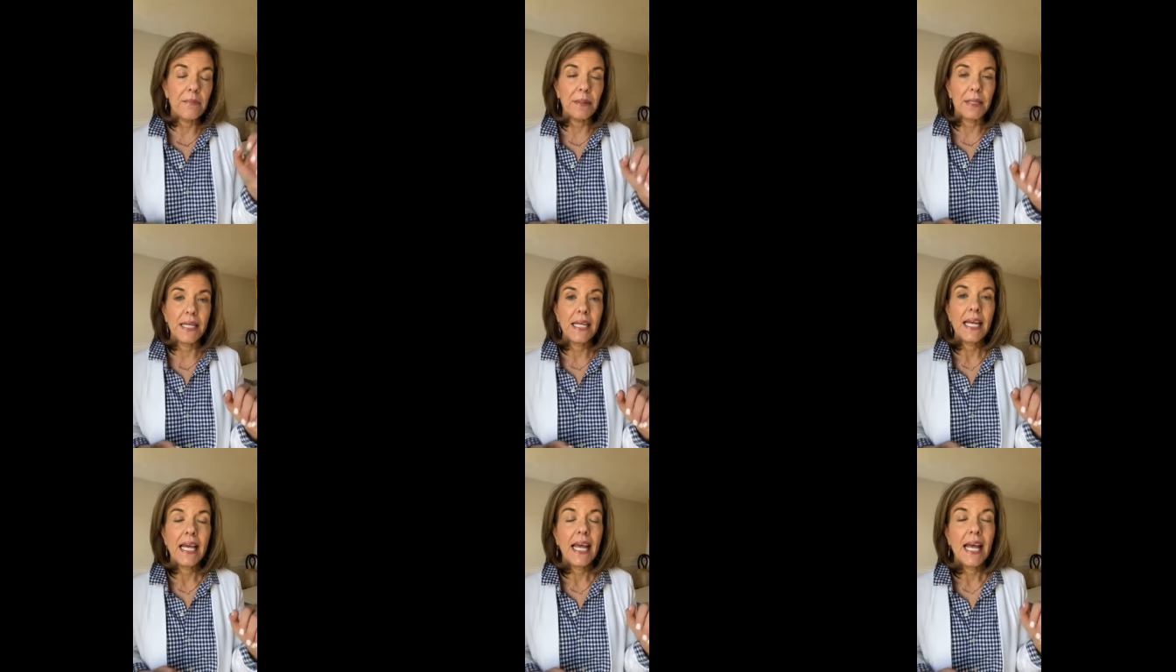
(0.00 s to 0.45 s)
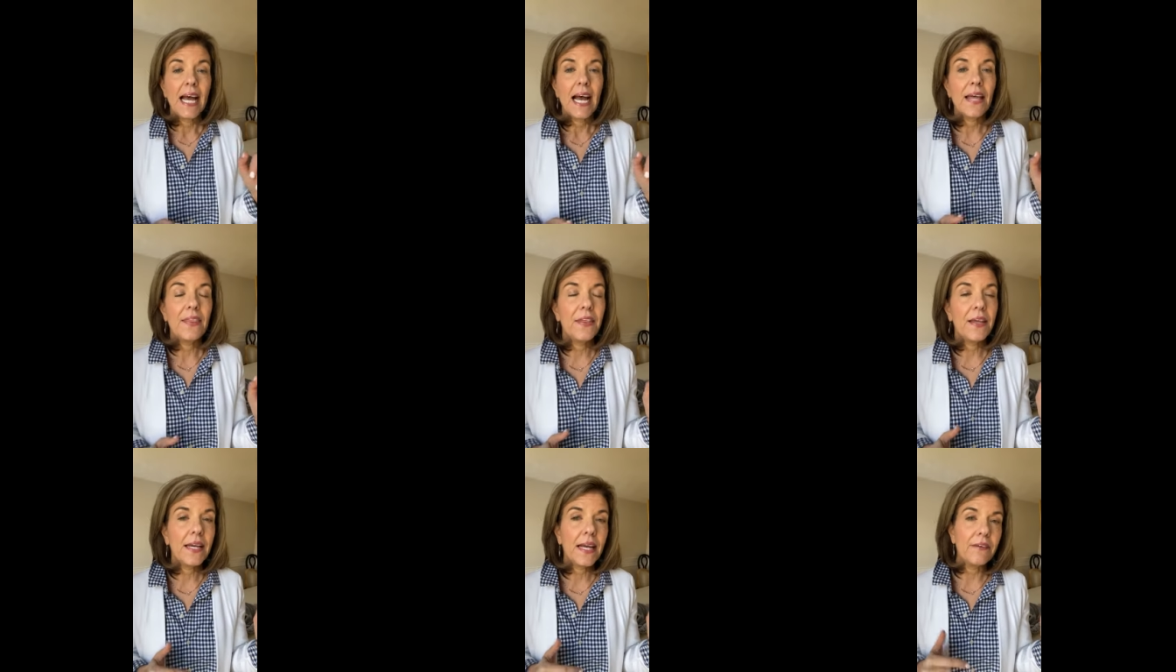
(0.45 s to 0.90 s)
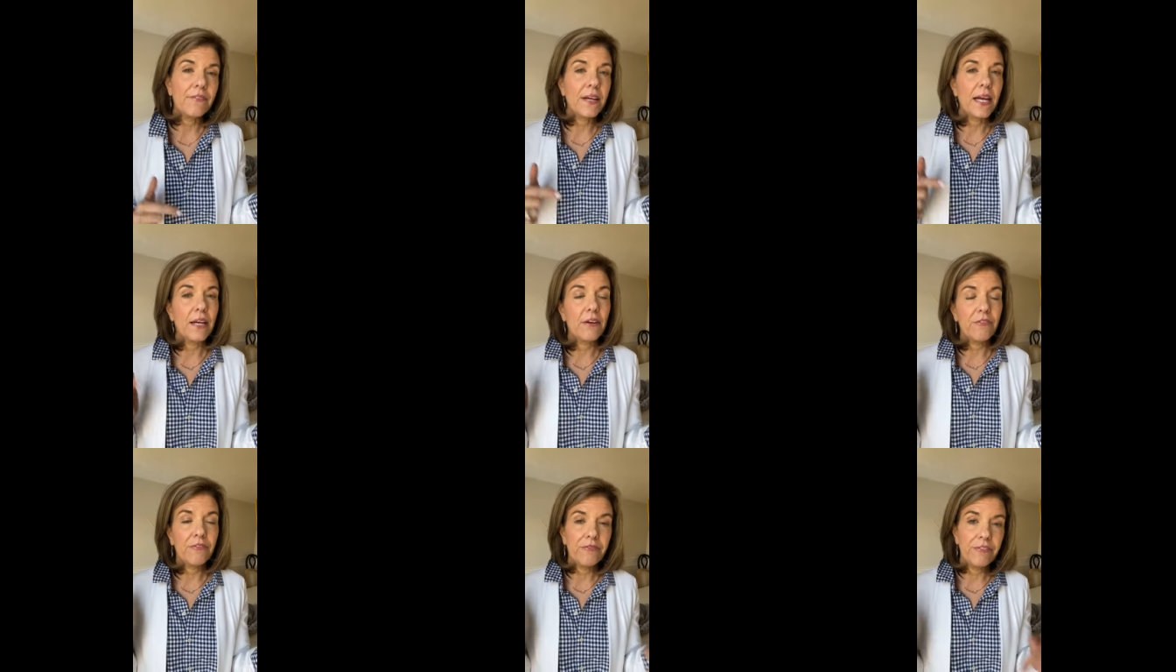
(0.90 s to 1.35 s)
but I think I've
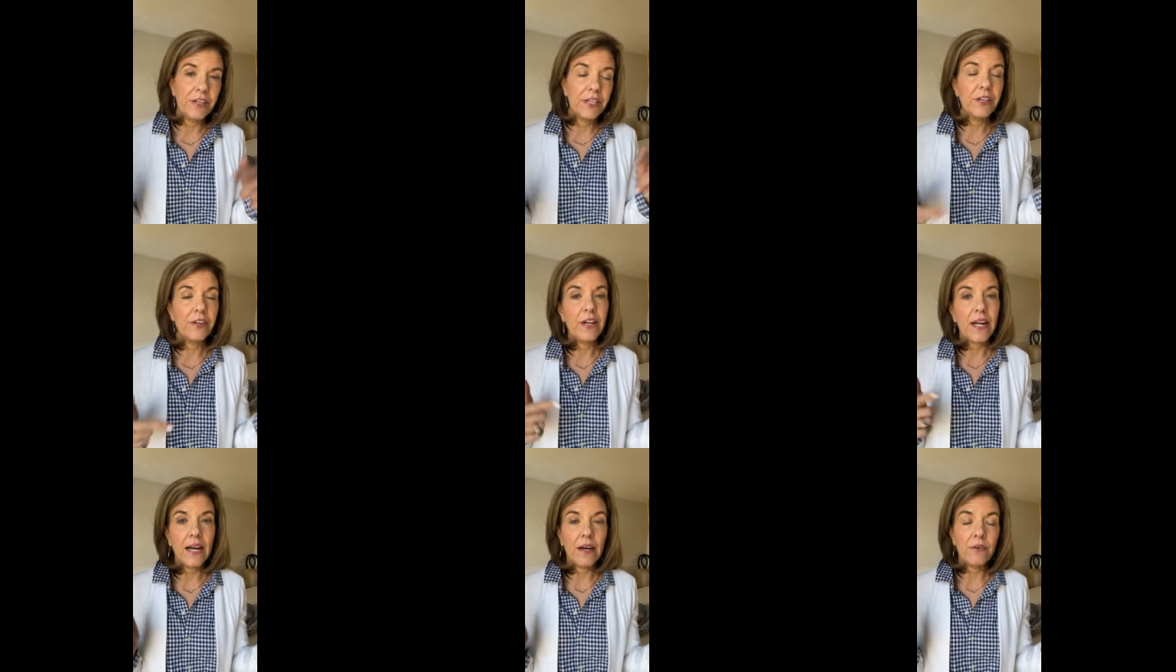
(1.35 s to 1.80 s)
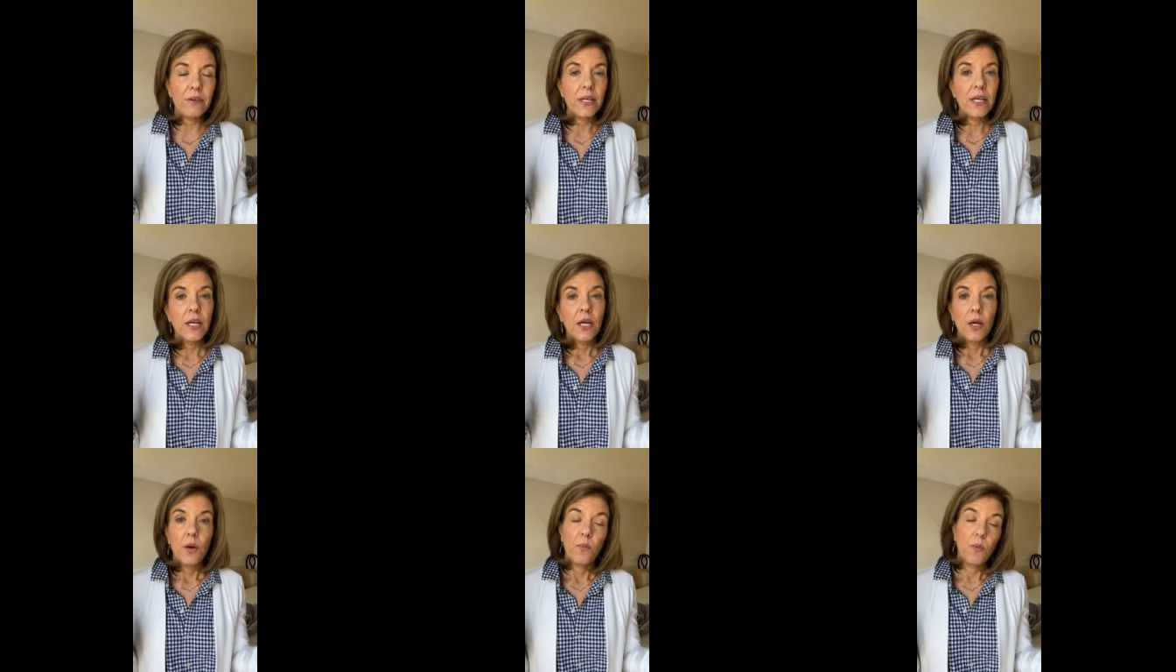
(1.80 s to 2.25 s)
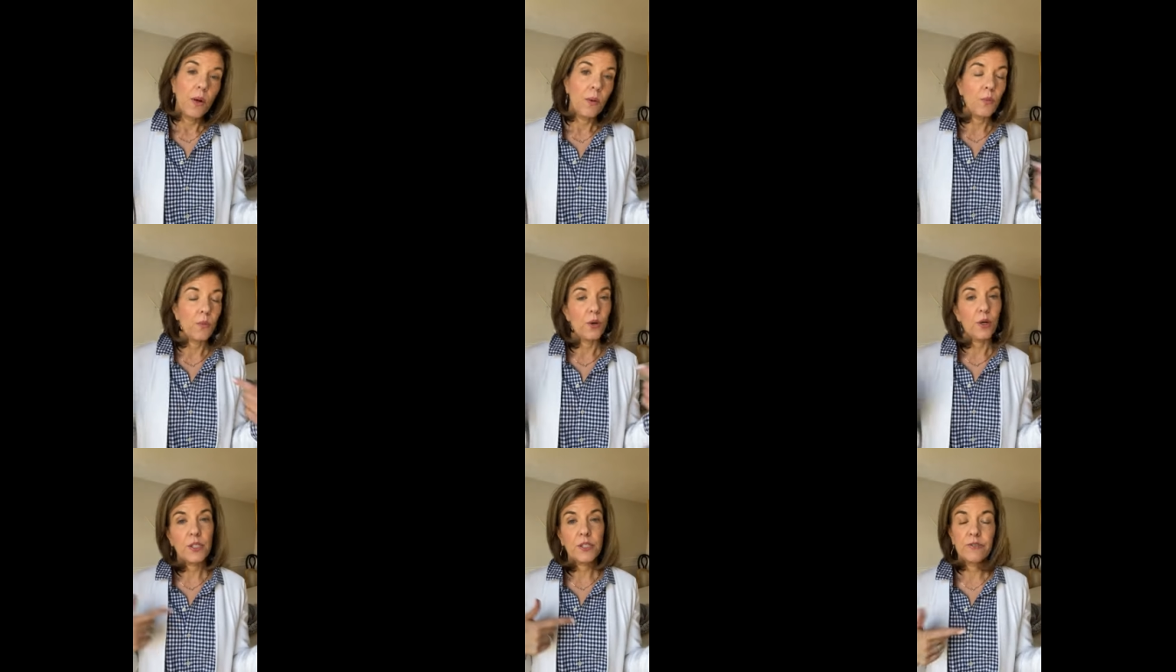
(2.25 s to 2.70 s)
kind of figured out
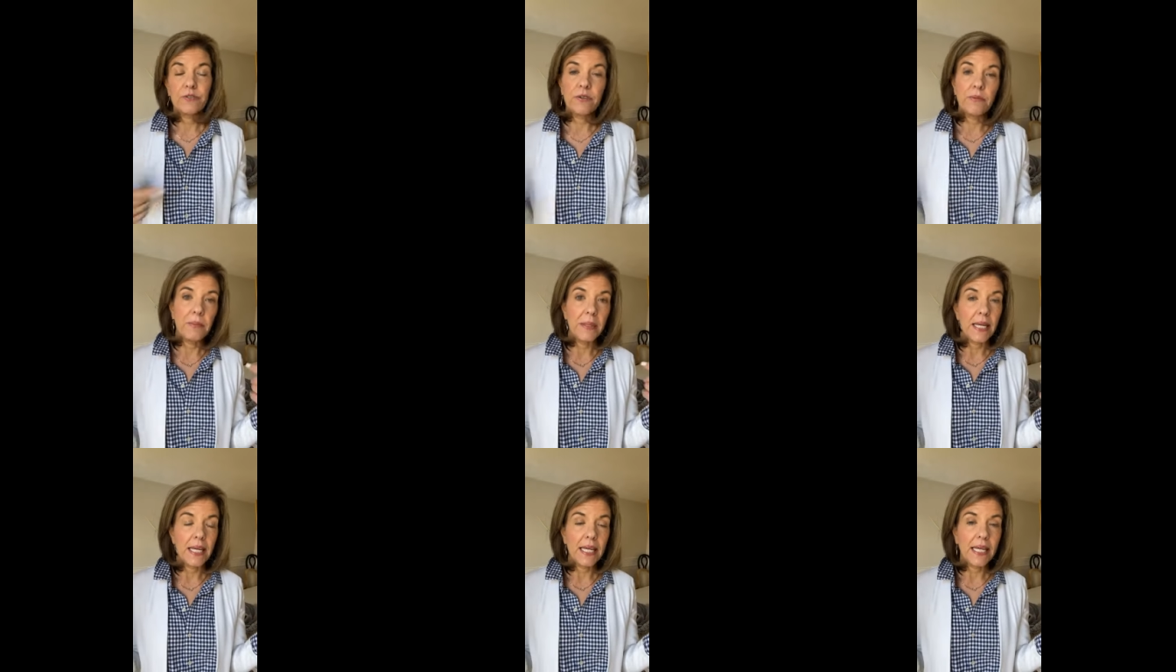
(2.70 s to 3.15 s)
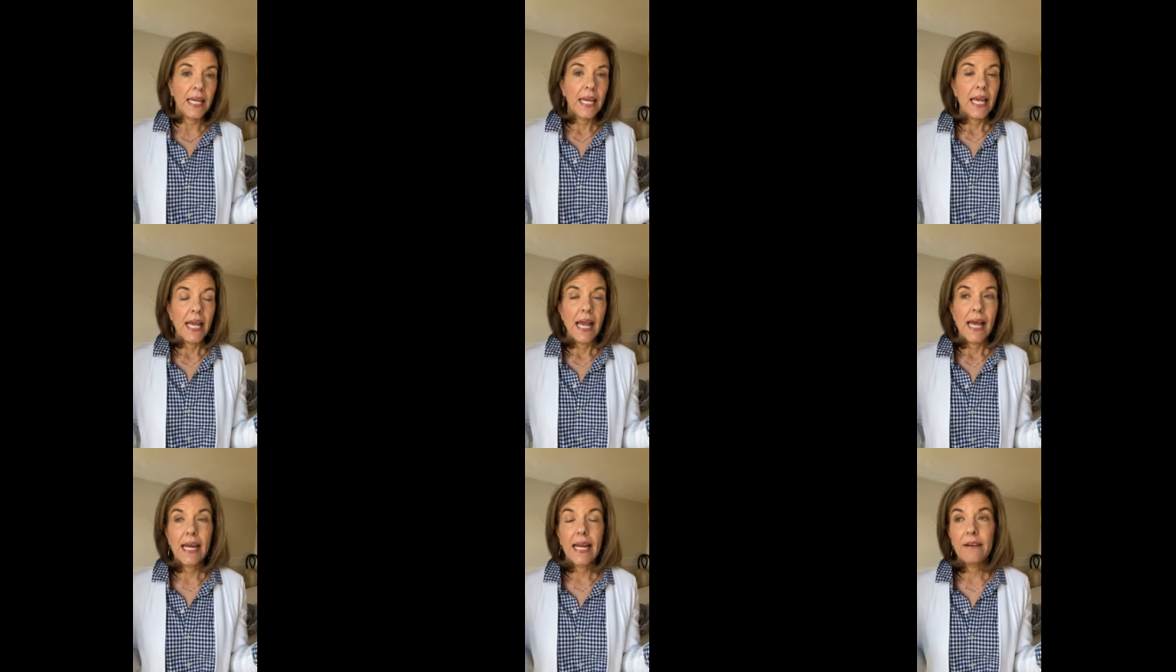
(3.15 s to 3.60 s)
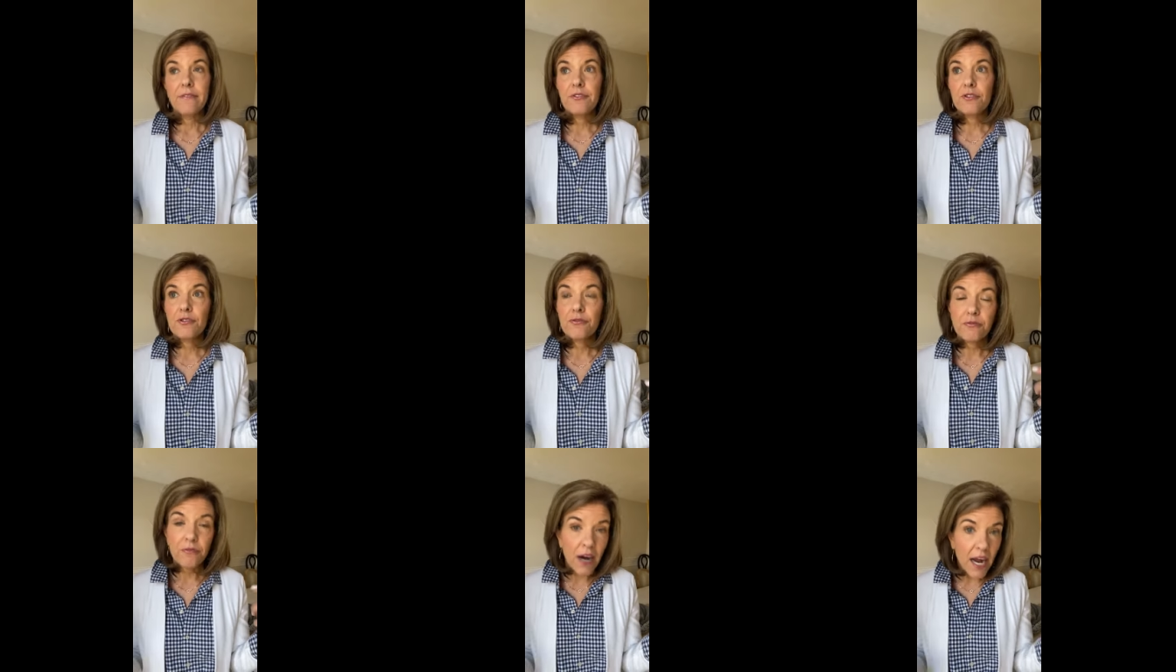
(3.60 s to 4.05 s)
what works for me and I've
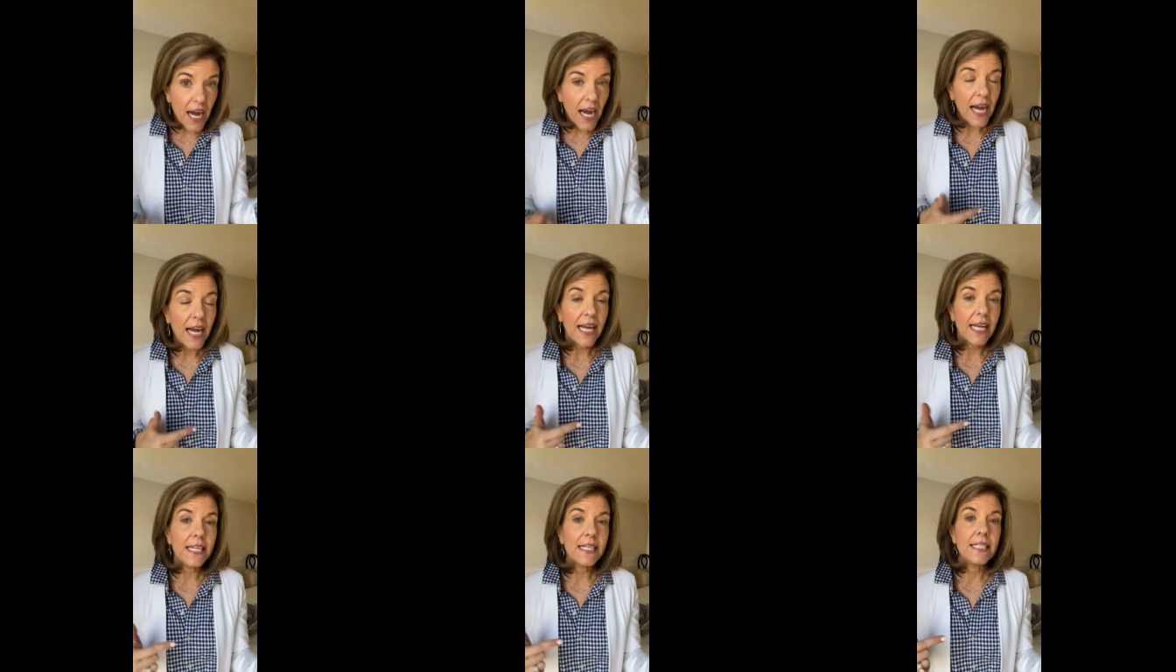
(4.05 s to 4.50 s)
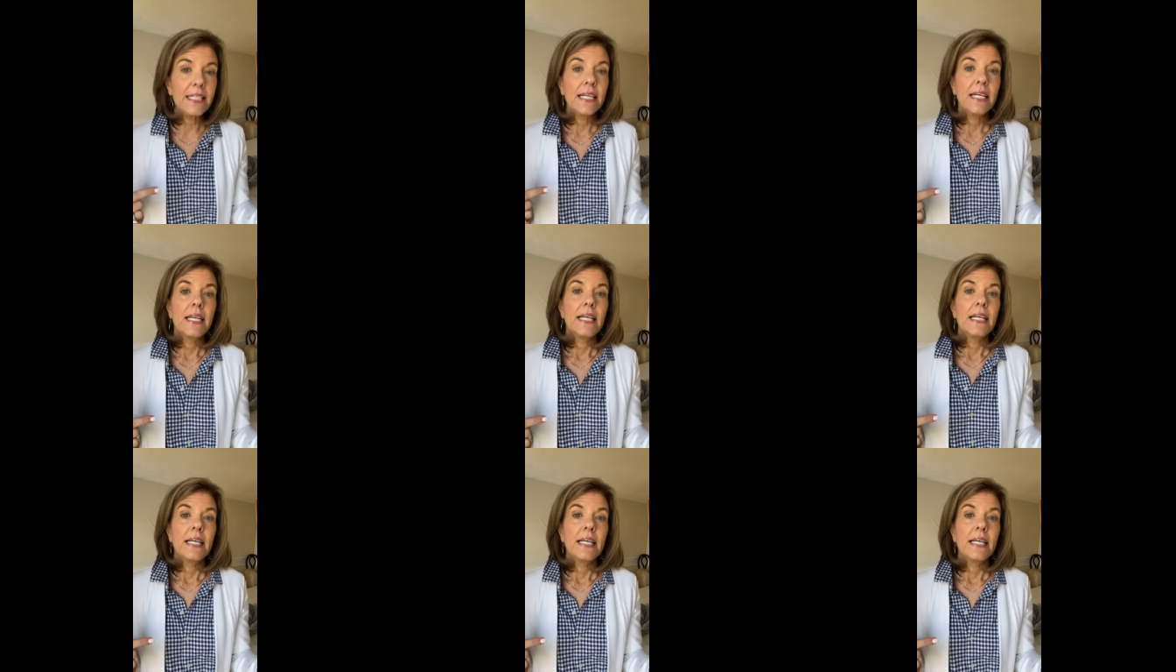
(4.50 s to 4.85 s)
tried